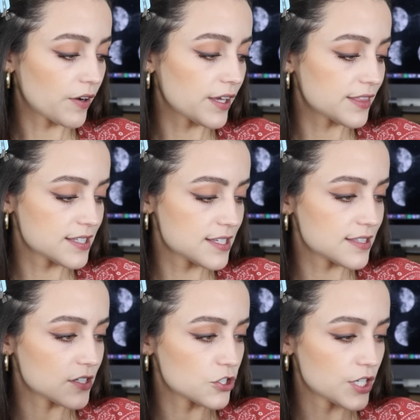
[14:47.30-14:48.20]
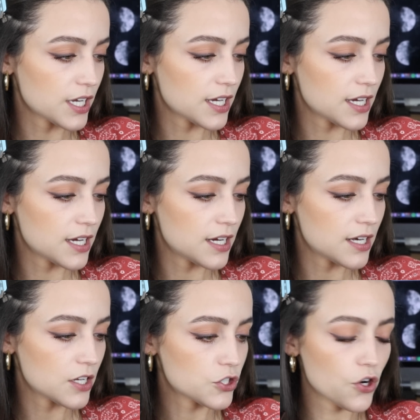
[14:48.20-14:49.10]
All right, this is the
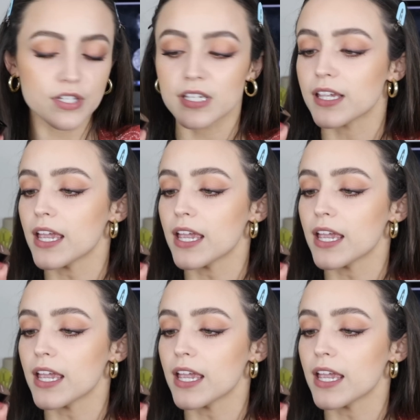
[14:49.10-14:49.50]
shade Turks and